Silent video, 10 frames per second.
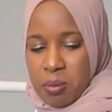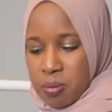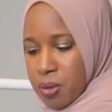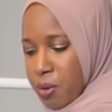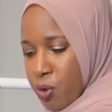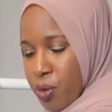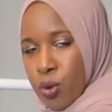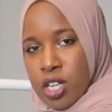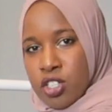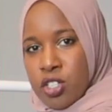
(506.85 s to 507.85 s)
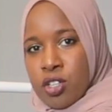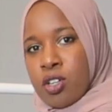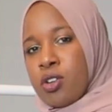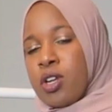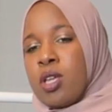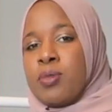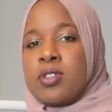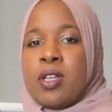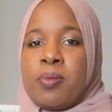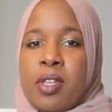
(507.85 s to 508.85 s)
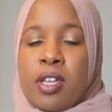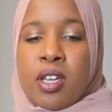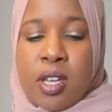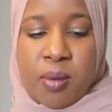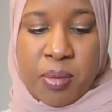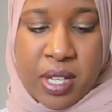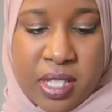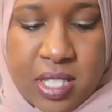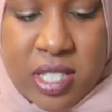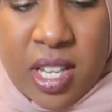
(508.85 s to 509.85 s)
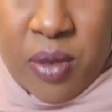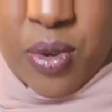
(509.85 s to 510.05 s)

Maybe with a white shirt, cream or something. But it's just like